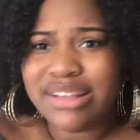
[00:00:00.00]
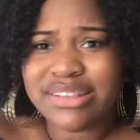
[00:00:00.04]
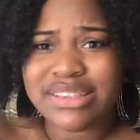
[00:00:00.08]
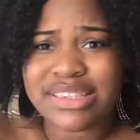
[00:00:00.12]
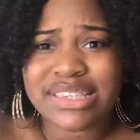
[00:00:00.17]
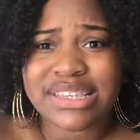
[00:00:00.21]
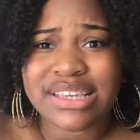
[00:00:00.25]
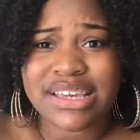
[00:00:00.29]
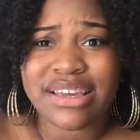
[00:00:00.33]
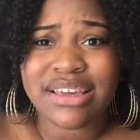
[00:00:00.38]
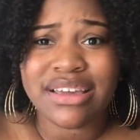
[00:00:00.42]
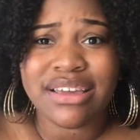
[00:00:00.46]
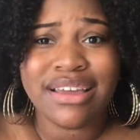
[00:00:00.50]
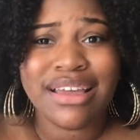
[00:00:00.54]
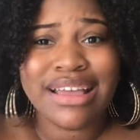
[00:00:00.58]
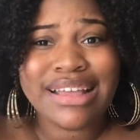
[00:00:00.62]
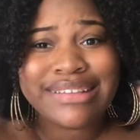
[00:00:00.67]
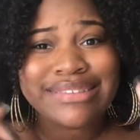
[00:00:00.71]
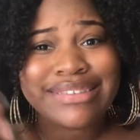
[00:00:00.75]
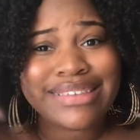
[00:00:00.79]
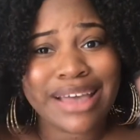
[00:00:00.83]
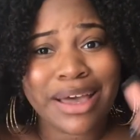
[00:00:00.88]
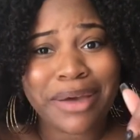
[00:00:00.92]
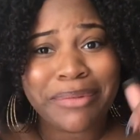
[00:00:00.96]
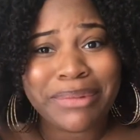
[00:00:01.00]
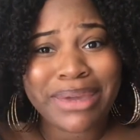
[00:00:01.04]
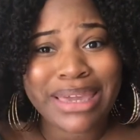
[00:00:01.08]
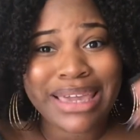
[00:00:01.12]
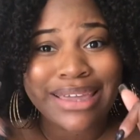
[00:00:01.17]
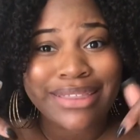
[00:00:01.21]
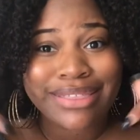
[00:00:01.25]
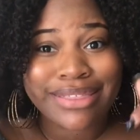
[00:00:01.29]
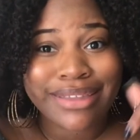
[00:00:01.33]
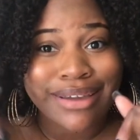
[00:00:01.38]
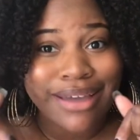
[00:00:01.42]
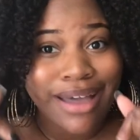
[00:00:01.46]
to tell me
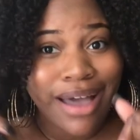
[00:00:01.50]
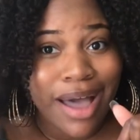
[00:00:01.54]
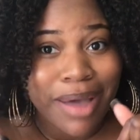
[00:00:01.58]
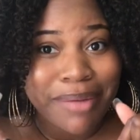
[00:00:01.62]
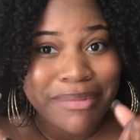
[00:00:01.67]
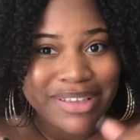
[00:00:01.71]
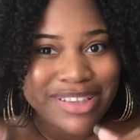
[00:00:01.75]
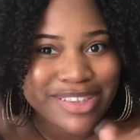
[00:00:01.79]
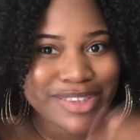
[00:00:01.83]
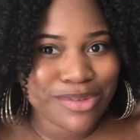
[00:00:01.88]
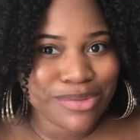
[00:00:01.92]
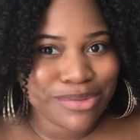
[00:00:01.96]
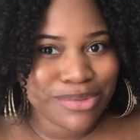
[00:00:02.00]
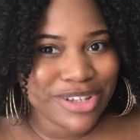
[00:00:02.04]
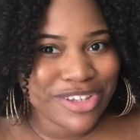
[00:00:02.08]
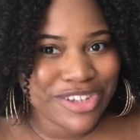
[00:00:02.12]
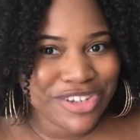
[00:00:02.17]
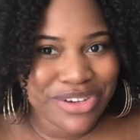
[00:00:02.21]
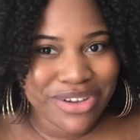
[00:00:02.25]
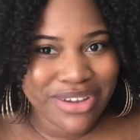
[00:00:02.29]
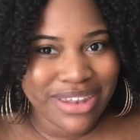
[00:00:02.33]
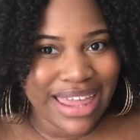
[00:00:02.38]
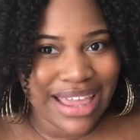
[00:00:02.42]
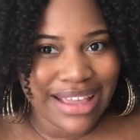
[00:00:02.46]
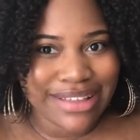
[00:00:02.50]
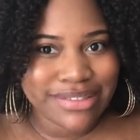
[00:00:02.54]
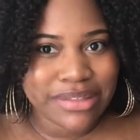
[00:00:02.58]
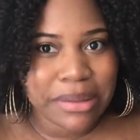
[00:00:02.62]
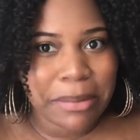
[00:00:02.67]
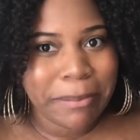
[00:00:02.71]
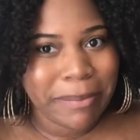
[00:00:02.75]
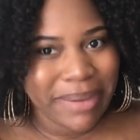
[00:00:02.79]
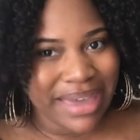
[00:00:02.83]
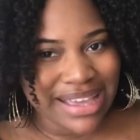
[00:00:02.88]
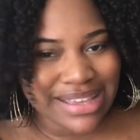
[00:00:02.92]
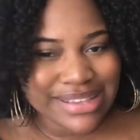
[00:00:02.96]
in the comments what you like
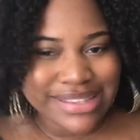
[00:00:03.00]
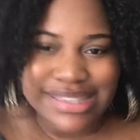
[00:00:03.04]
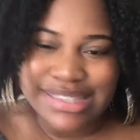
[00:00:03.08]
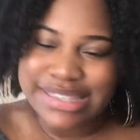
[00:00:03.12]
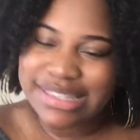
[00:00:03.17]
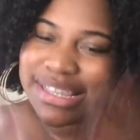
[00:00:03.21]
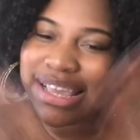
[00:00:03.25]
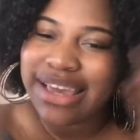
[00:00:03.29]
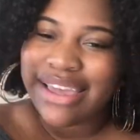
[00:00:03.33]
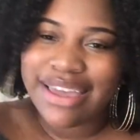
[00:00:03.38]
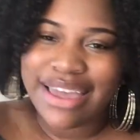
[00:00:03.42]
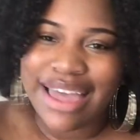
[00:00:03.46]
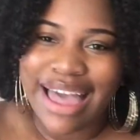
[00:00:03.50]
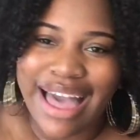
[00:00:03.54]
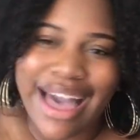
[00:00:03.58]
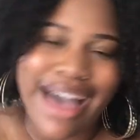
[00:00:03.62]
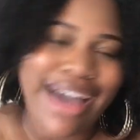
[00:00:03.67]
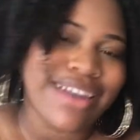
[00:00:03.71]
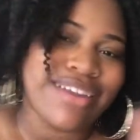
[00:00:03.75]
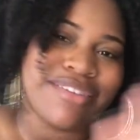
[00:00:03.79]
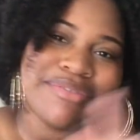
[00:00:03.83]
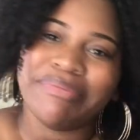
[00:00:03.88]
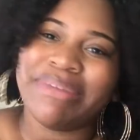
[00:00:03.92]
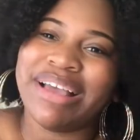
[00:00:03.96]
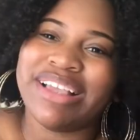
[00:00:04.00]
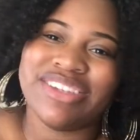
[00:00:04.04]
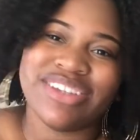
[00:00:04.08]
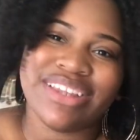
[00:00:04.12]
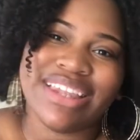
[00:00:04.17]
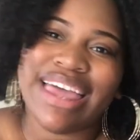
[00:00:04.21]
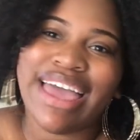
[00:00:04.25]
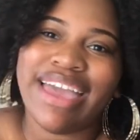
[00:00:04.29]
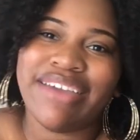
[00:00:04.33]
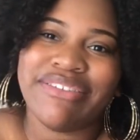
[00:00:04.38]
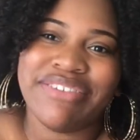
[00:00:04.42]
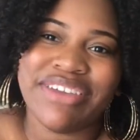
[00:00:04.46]
best out of my
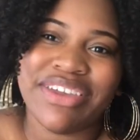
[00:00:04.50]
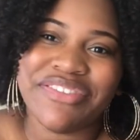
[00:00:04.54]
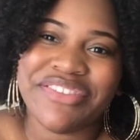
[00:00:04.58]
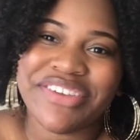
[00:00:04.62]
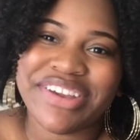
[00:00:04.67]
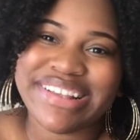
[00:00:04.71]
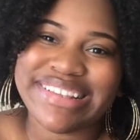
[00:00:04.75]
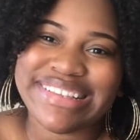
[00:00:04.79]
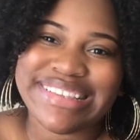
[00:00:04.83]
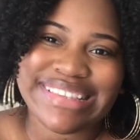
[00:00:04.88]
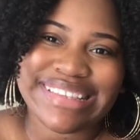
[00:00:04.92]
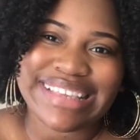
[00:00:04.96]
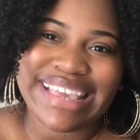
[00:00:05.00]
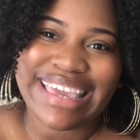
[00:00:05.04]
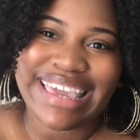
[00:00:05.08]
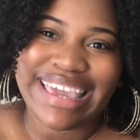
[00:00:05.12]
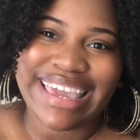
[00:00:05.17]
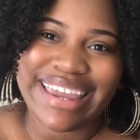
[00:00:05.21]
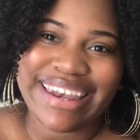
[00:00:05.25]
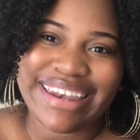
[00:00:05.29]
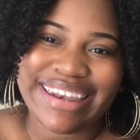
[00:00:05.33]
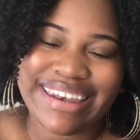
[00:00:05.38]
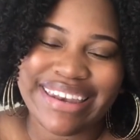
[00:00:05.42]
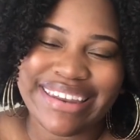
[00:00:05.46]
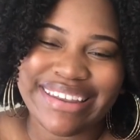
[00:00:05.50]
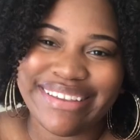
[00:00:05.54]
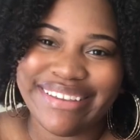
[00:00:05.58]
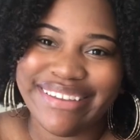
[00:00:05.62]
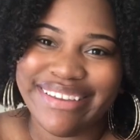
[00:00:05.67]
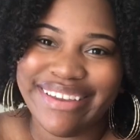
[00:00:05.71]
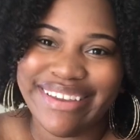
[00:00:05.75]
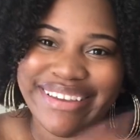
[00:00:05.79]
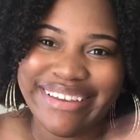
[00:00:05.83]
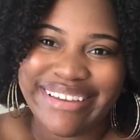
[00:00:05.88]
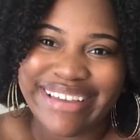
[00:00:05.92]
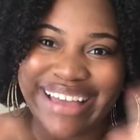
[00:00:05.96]
July favorites. And
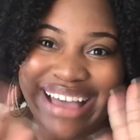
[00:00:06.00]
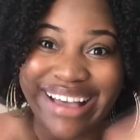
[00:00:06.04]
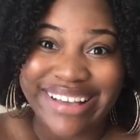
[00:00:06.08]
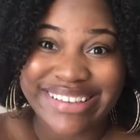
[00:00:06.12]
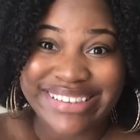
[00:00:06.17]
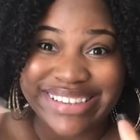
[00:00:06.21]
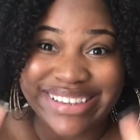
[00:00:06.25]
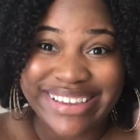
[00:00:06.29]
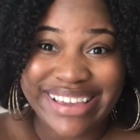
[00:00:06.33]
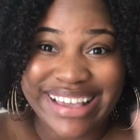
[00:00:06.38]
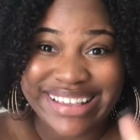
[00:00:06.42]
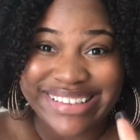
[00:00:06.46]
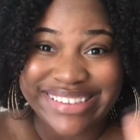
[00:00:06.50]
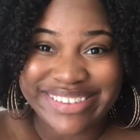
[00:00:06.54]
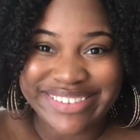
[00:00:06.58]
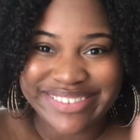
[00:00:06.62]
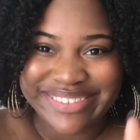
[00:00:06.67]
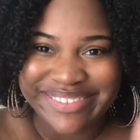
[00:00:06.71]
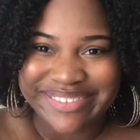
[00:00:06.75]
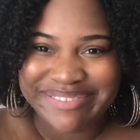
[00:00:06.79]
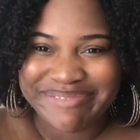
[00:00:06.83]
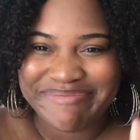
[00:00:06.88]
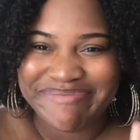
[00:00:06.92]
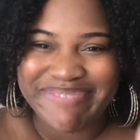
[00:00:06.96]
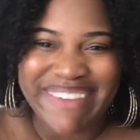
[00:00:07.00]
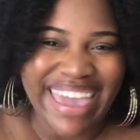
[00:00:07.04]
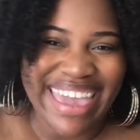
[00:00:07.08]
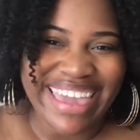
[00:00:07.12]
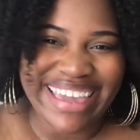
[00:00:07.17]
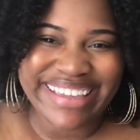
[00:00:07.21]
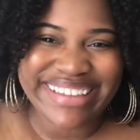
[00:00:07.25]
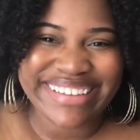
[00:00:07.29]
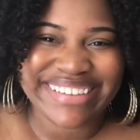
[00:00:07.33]
I'll see you guys soon. Bye.